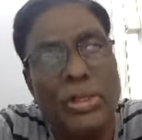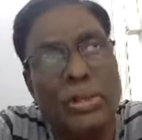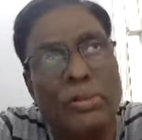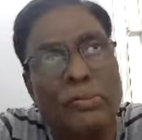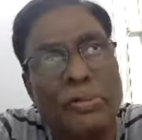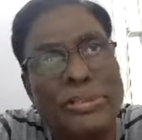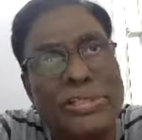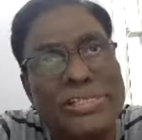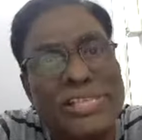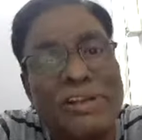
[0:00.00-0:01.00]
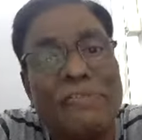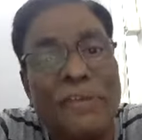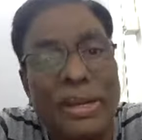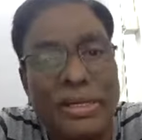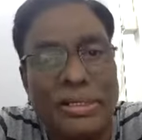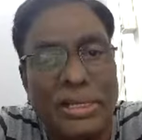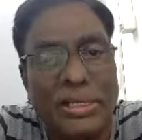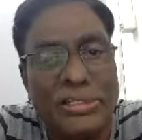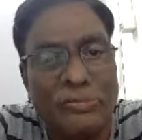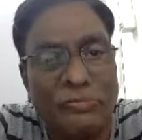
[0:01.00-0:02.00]
which is sulfated. That
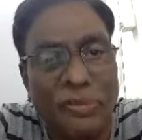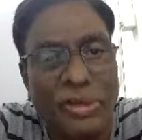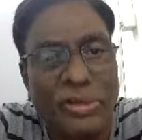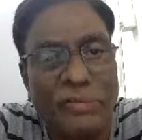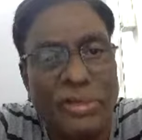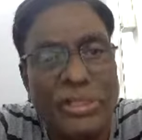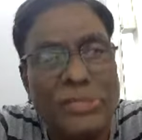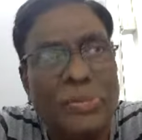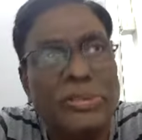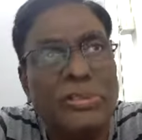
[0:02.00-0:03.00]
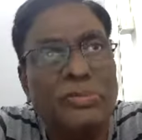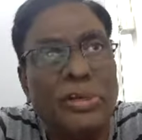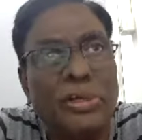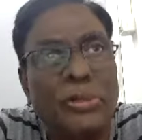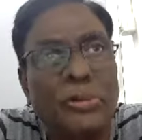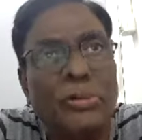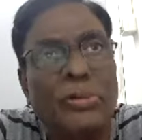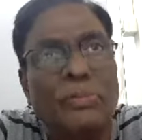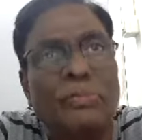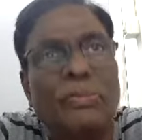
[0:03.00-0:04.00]
is very, very specific to
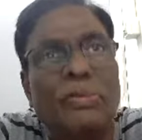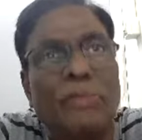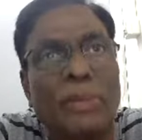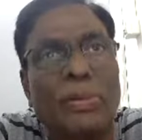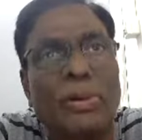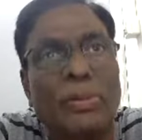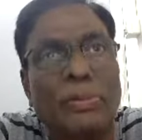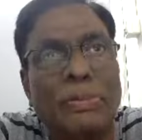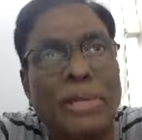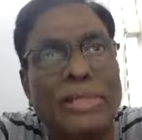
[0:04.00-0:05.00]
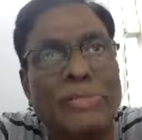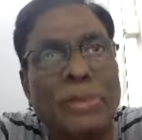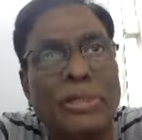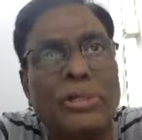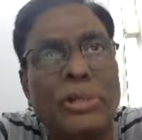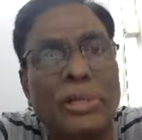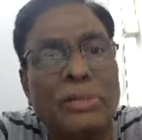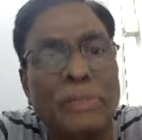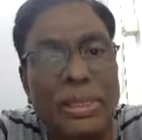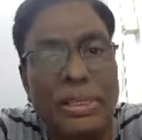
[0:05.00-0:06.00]
fibrinopeptides, particularly
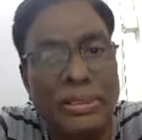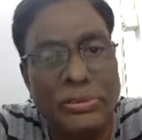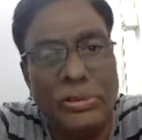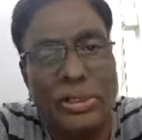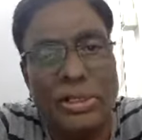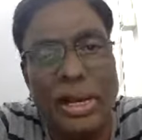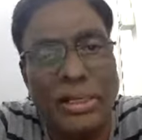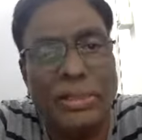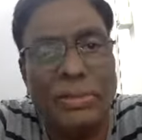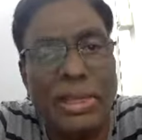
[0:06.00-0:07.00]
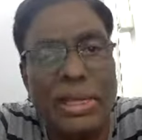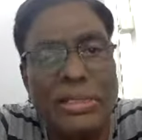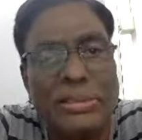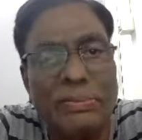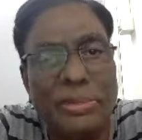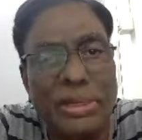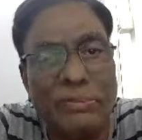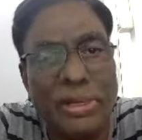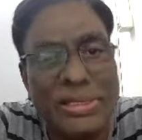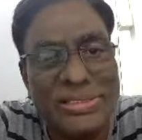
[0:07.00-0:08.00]
B. So a clotting mechanism, in a
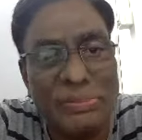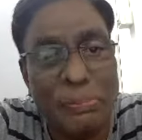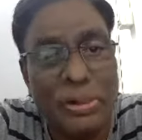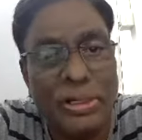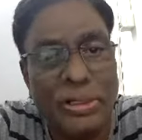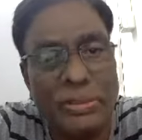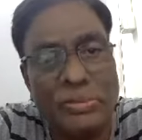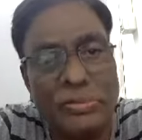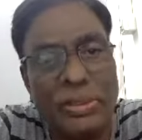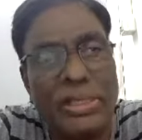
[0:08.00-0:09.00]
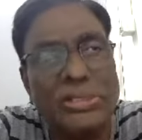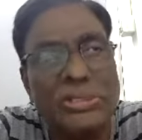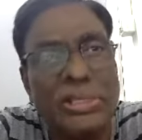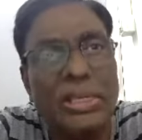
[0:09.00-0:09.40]
very simpler terms, we can say